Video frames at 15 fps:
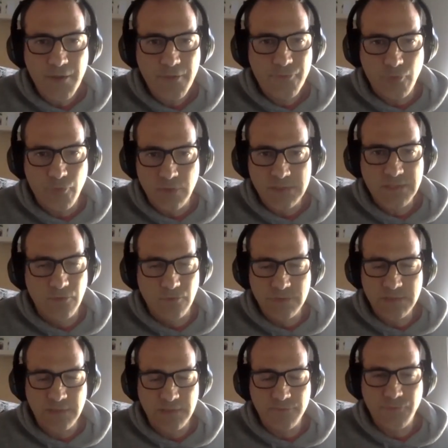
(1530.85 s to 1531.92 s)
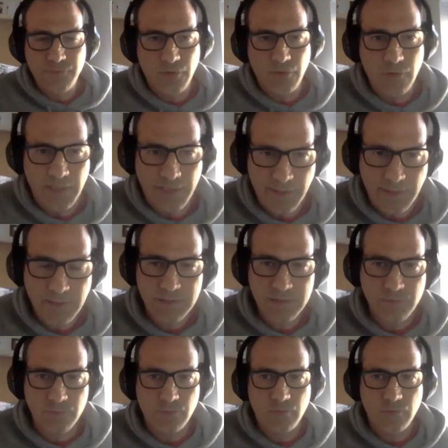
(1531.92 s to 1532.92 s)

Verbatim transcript: through exclusive you know leaks to